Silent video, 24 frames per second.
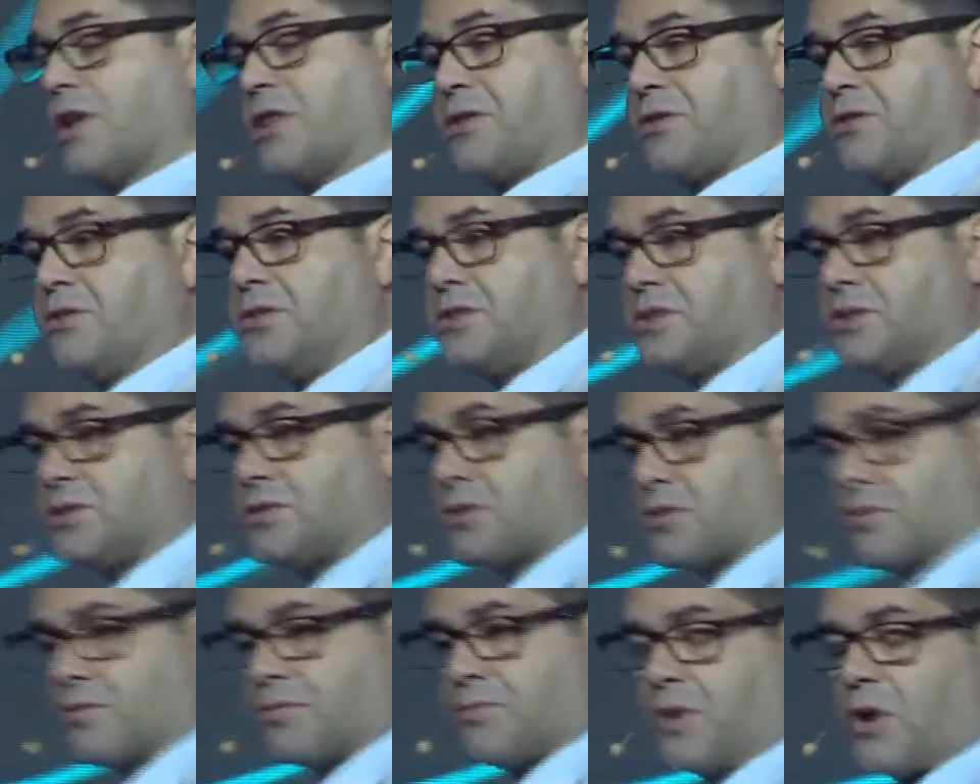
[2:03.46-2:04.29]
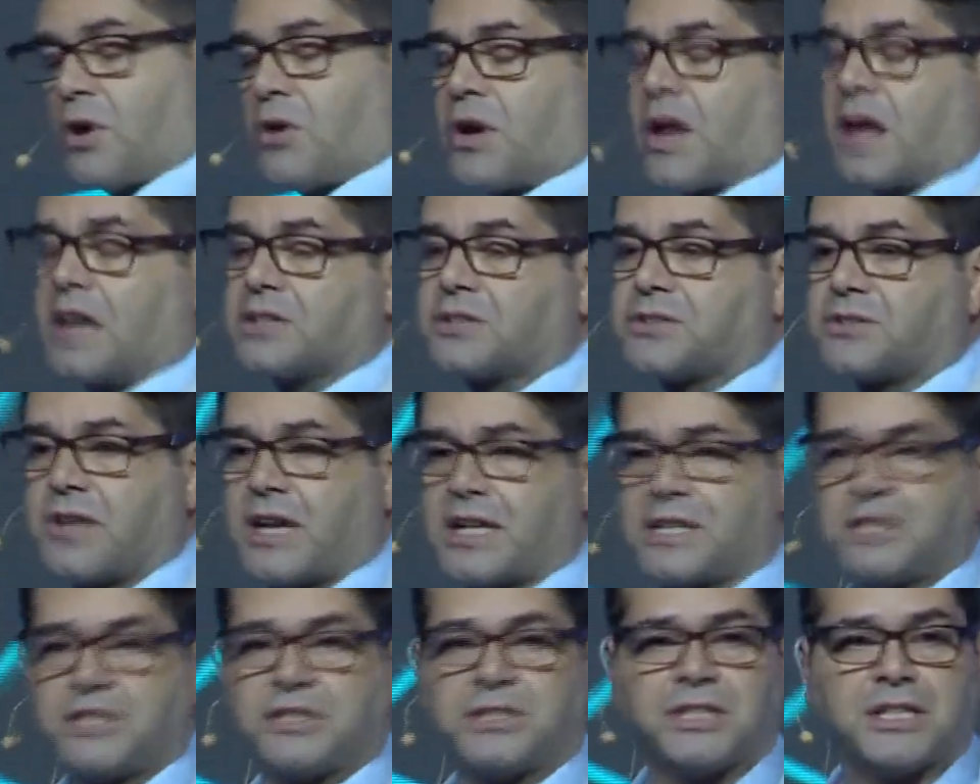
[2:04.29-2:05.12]
through to sort of rollout
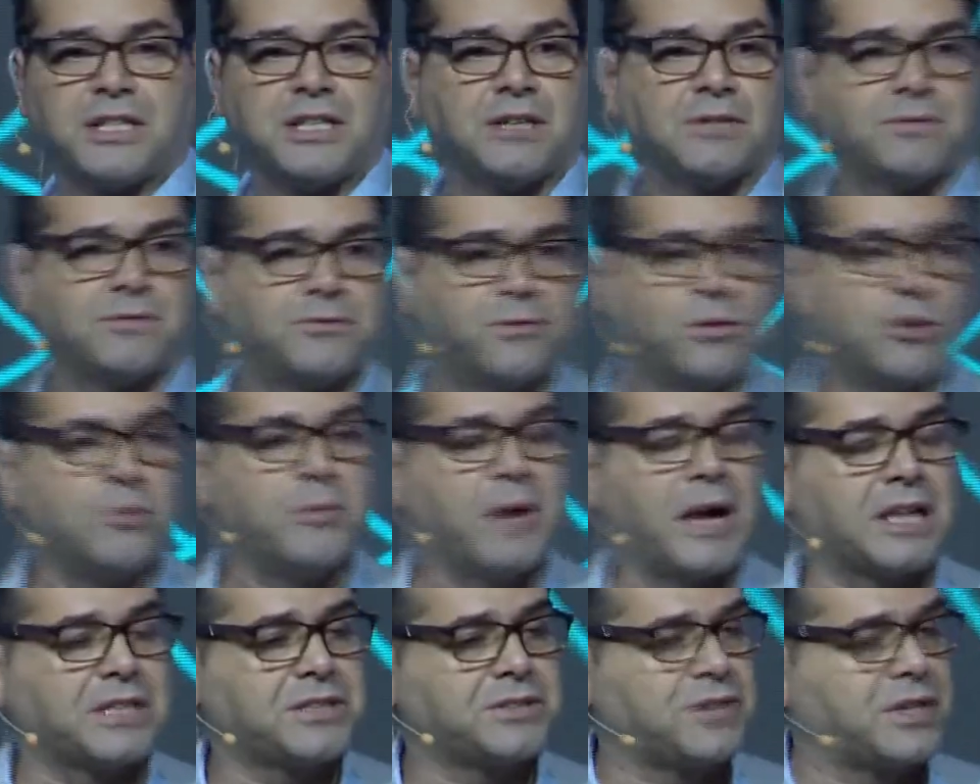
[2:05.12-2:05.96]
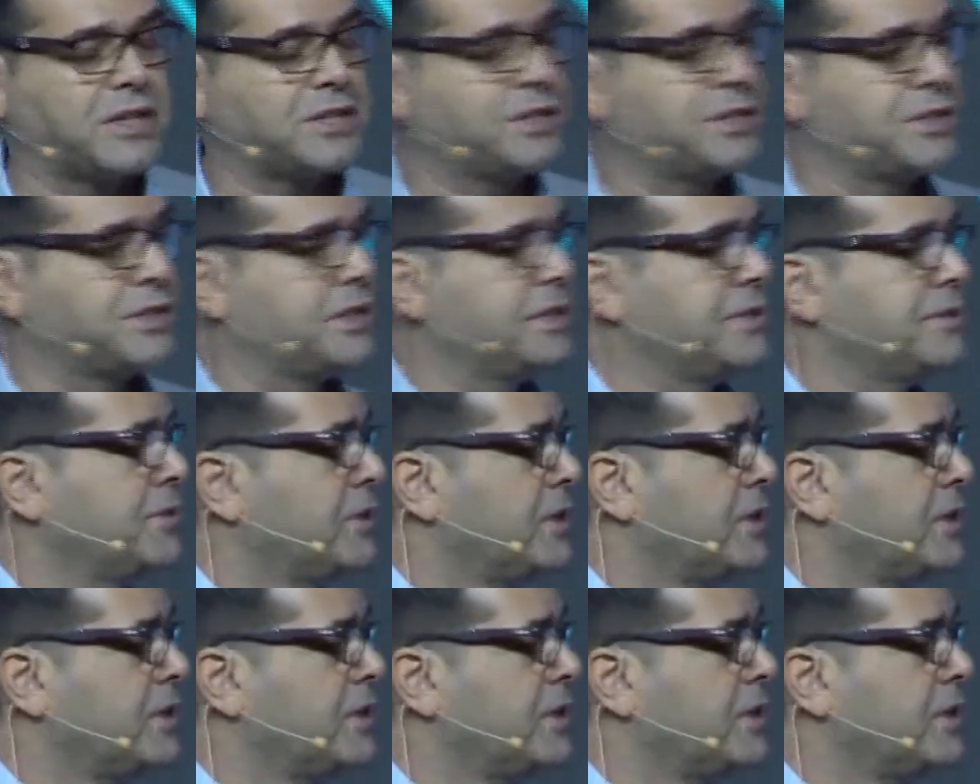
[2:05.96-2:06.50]
strategy and format strategy,